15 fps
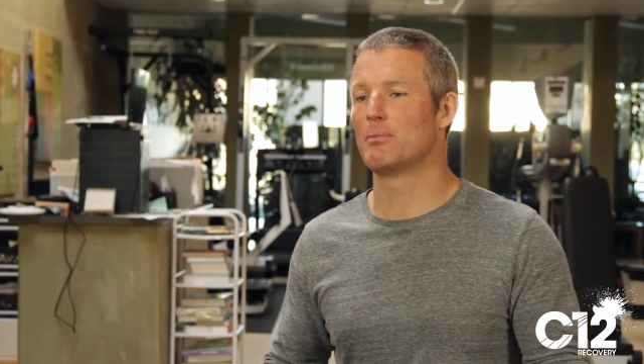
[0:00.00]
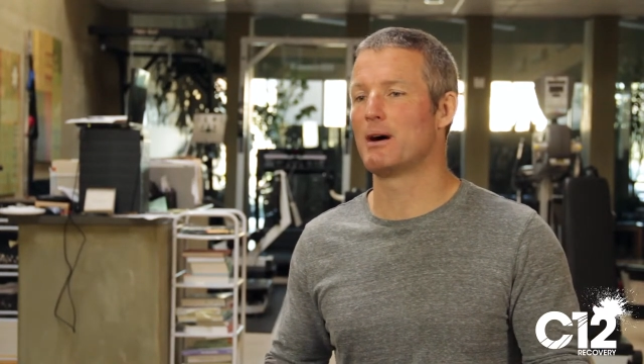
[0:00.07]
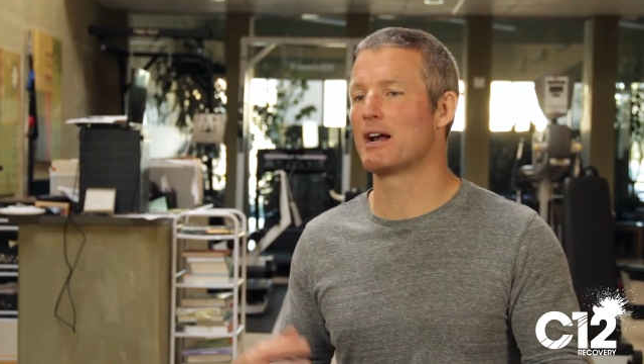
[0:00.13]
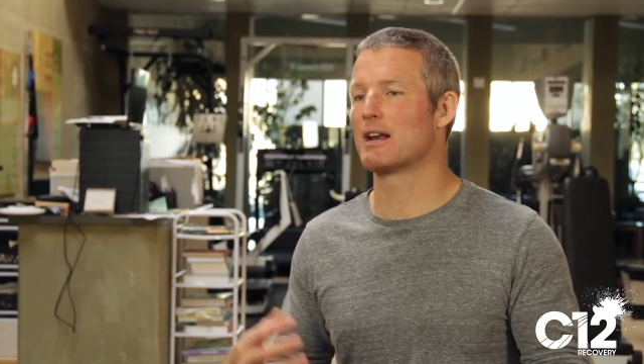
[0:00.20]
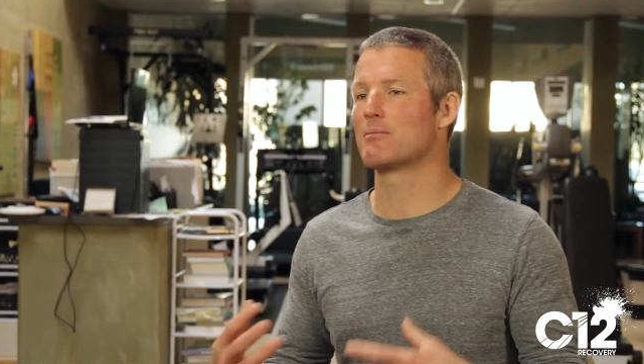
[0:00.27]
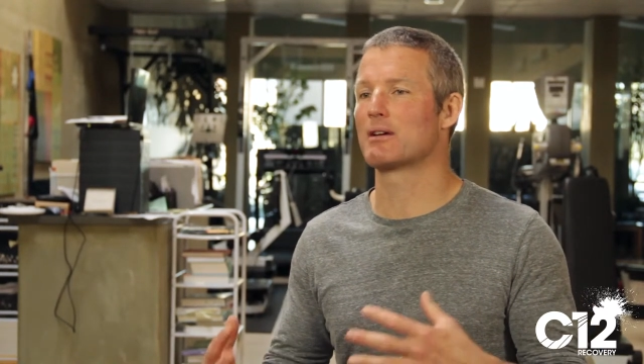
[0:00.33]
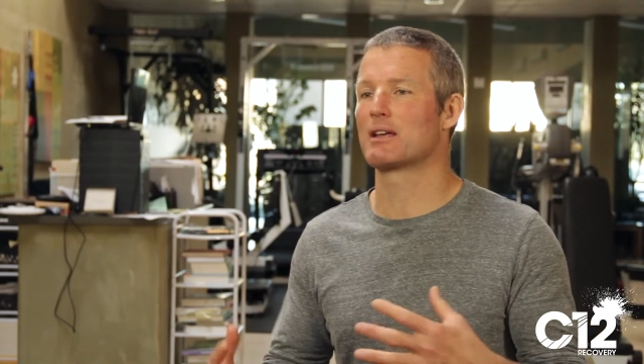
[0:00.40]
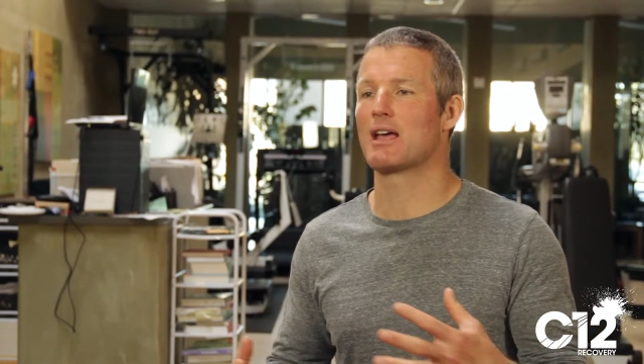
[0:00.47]

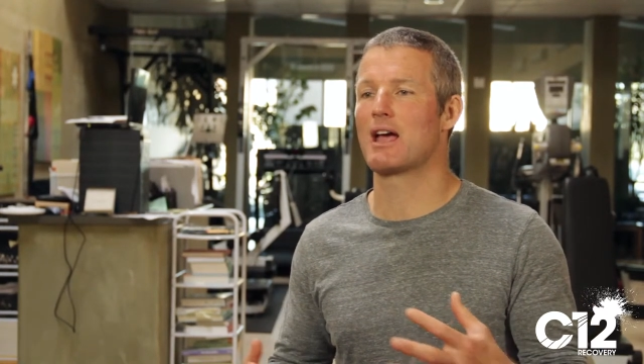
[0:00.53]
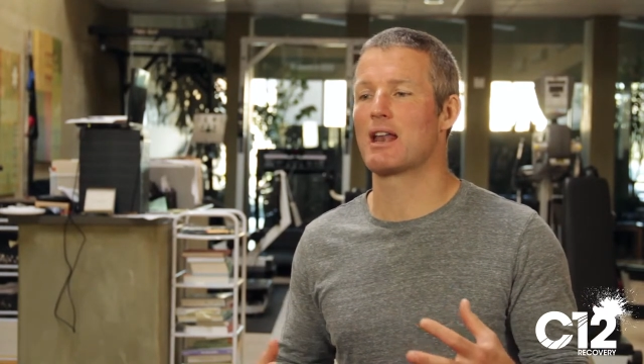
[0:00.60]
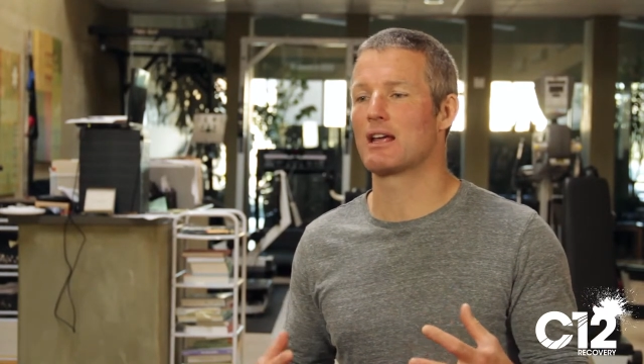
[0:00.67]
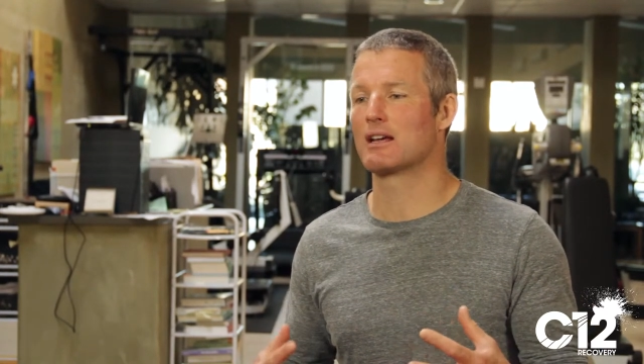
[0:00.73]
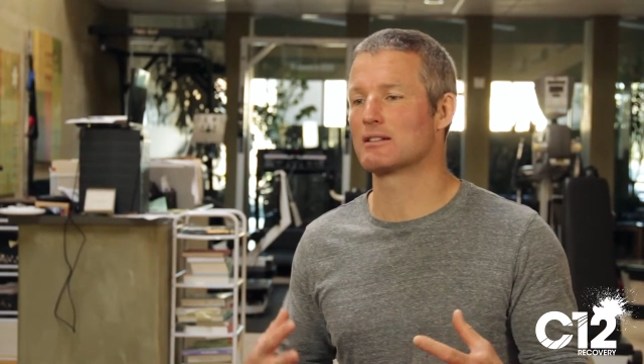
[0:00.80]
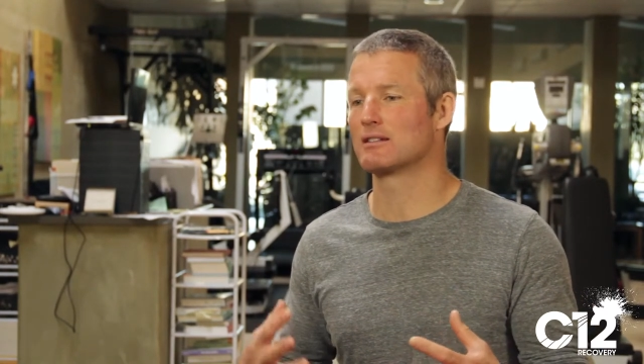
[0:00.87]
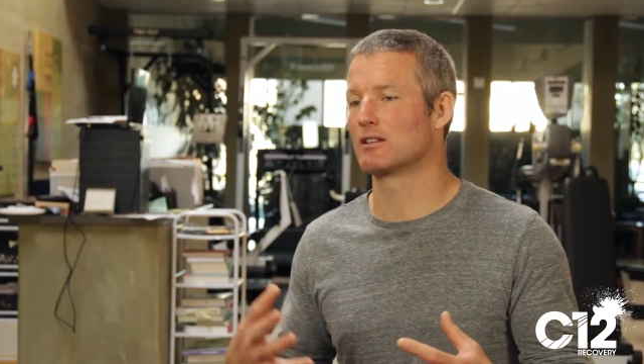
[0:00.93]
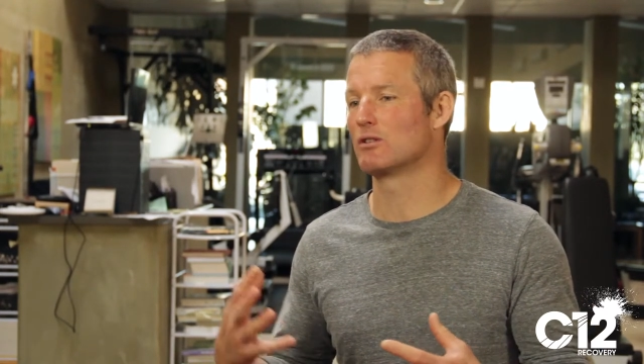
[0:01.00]
body
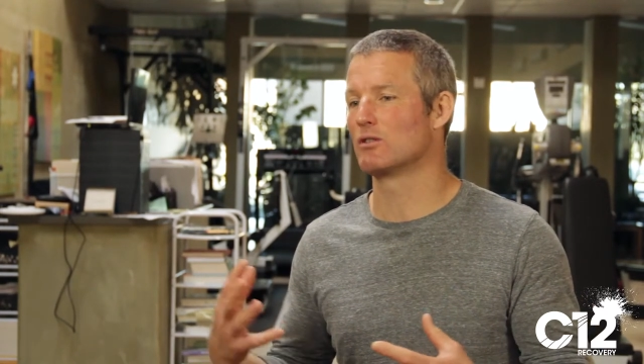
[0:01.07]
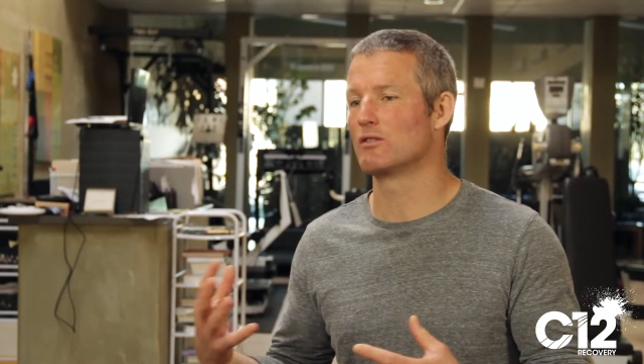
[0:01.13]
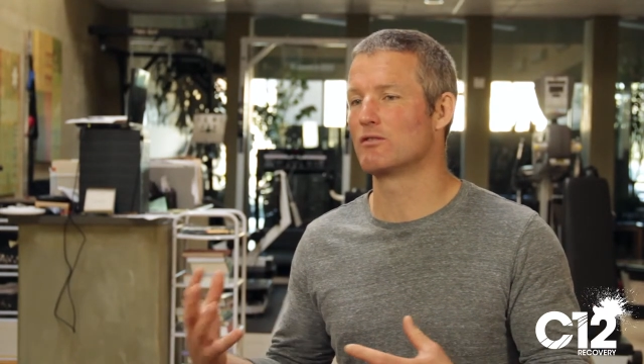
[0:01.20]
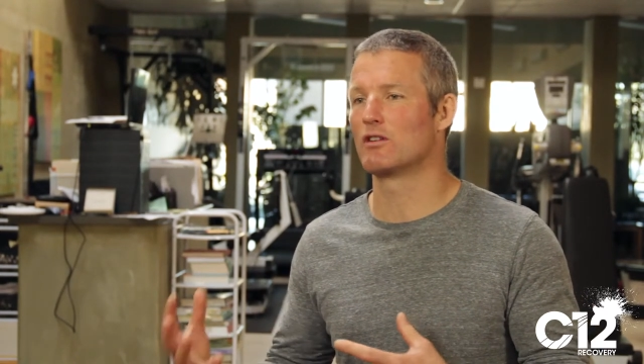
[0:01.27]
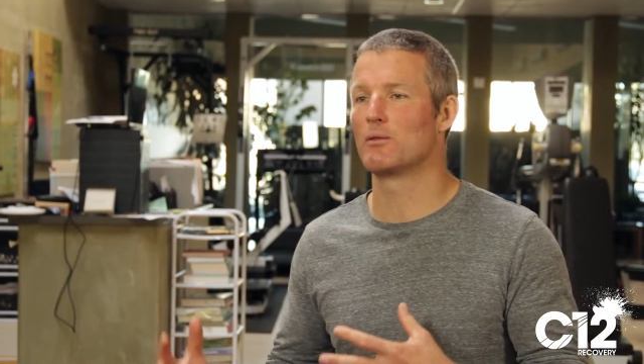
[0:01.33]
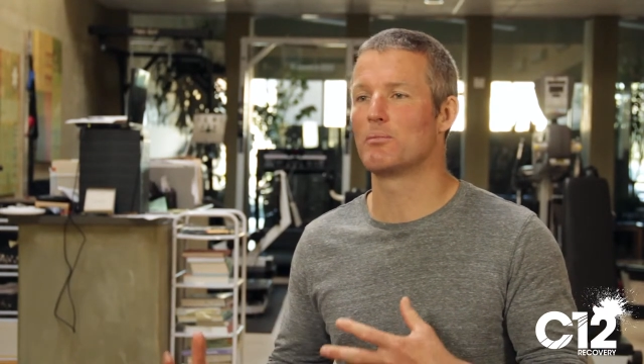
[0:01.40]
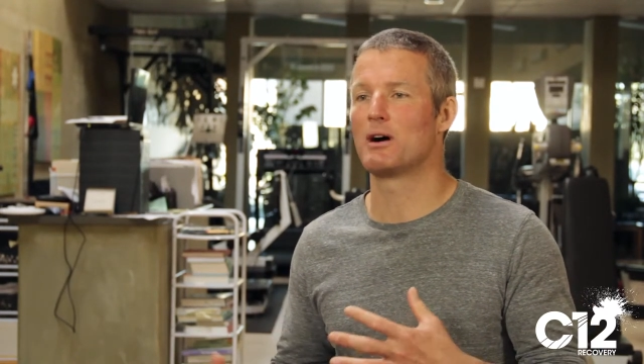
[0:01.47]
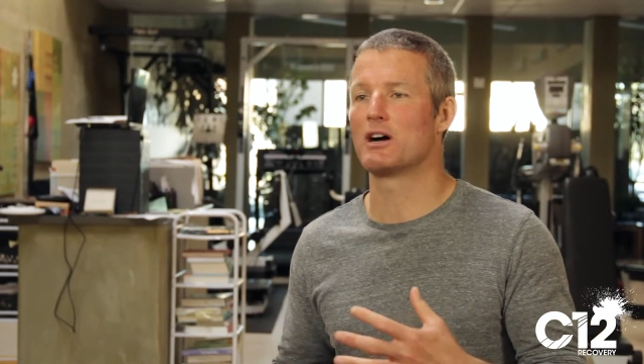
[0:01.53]
mechanics and their
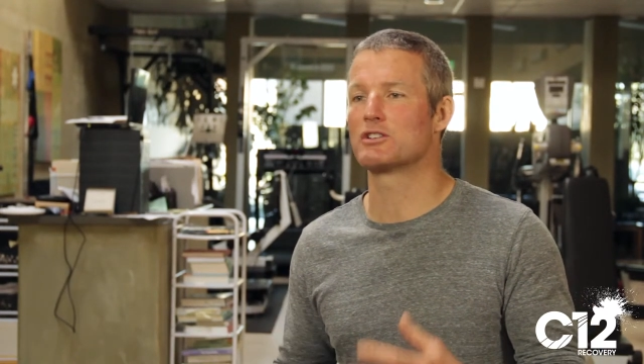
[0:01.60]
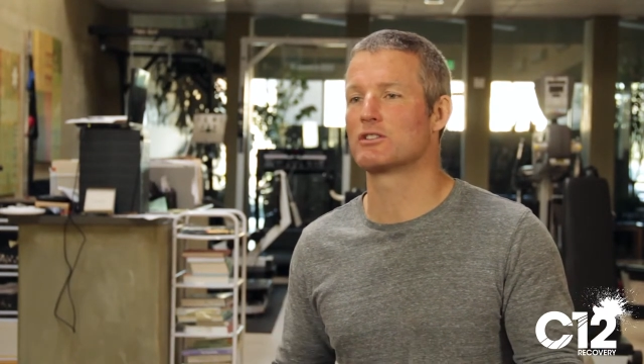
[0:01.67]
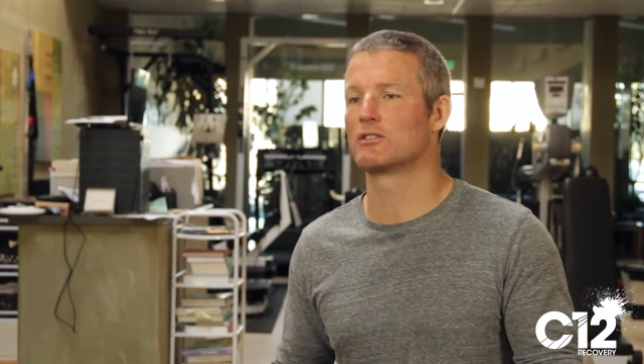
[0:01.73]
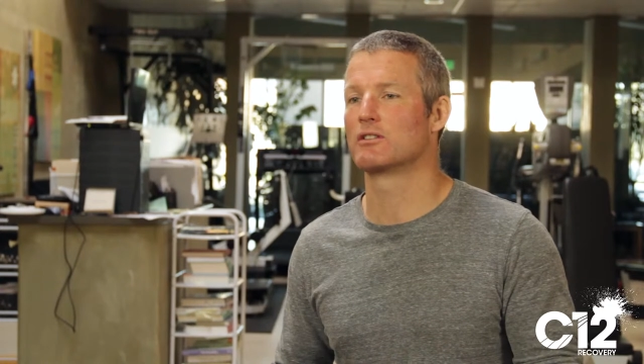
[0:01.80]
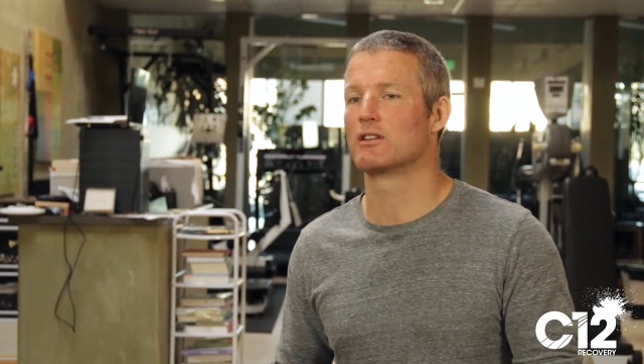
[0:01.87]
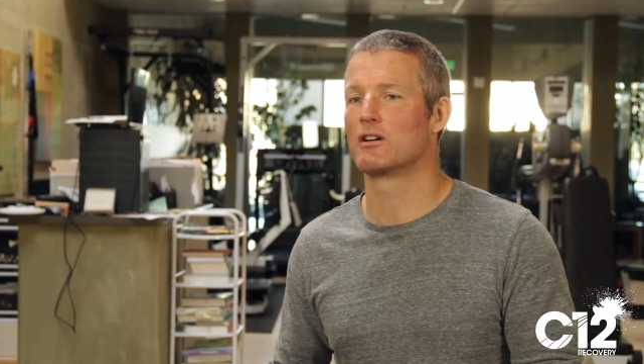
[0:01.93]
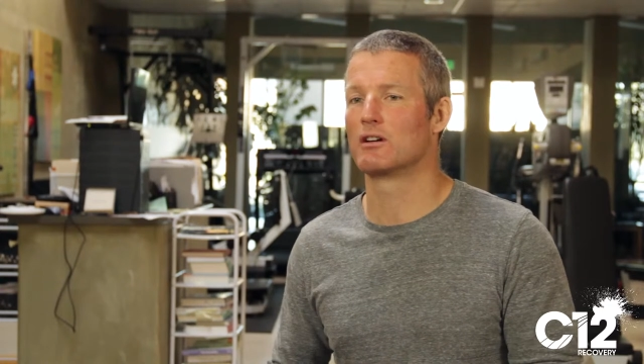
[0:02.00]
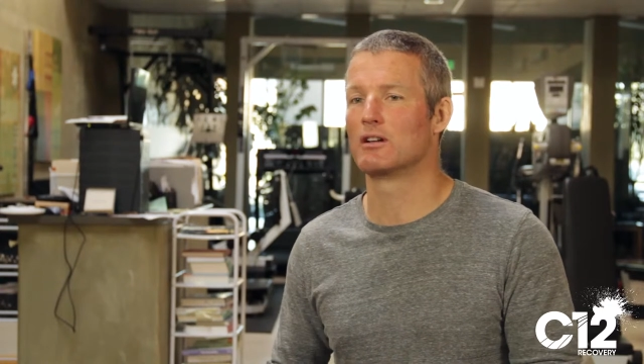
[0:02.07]
overall
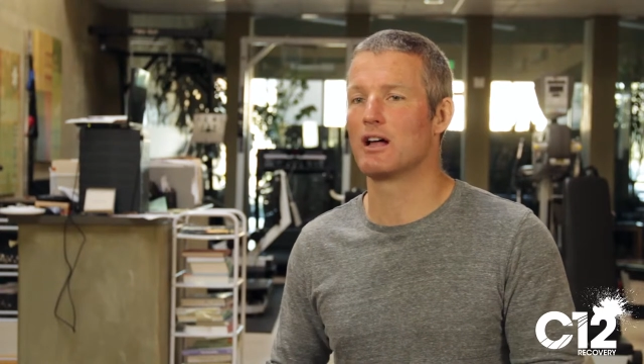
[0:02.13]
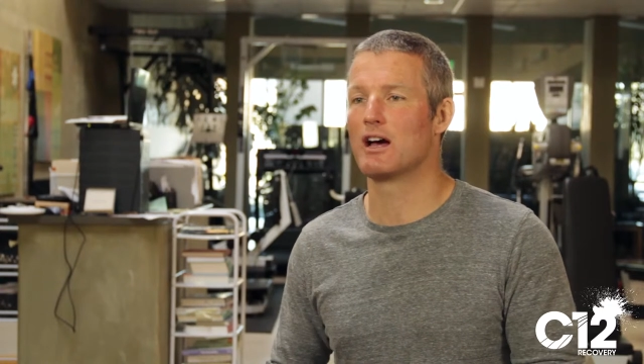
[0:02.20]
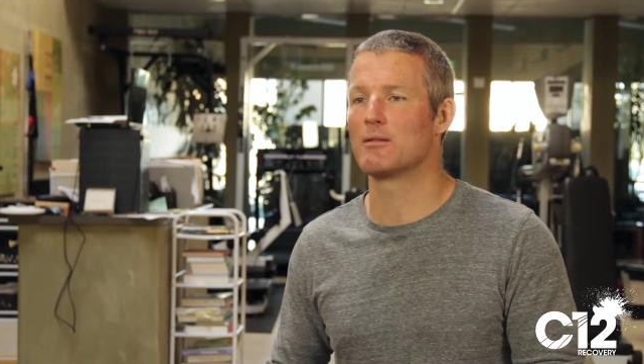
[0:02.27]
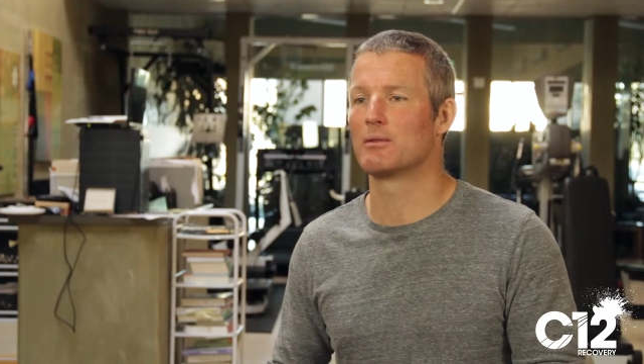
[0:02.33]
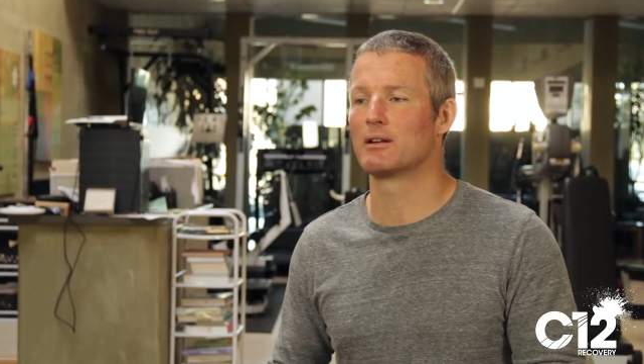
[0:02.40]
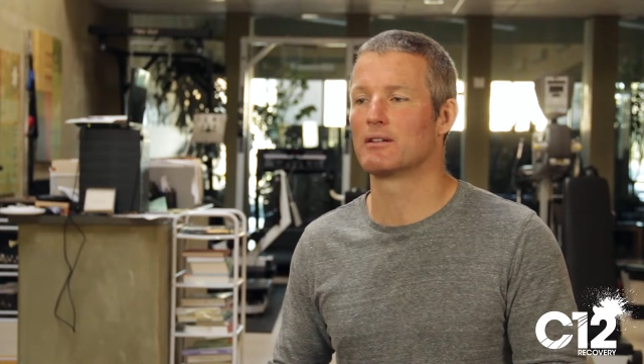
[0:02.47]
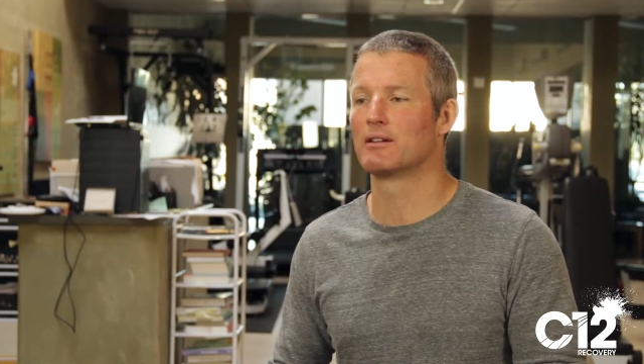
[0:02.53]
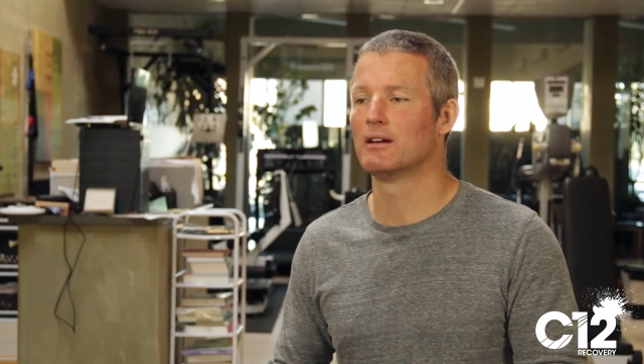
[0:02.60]
posture and their
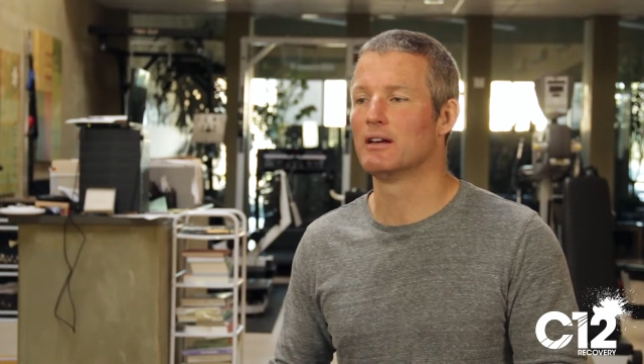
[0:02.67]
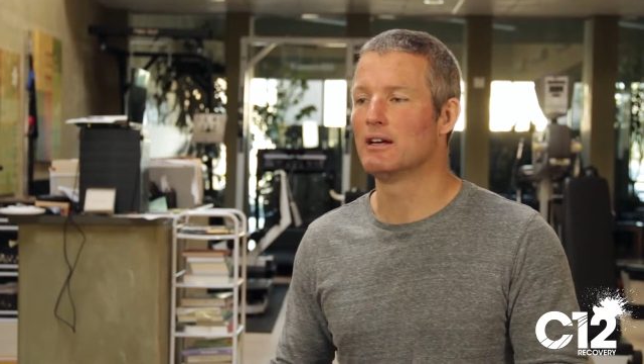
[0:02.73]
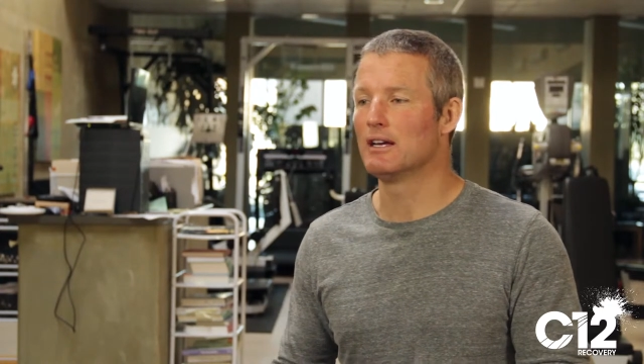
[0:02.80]
alignment.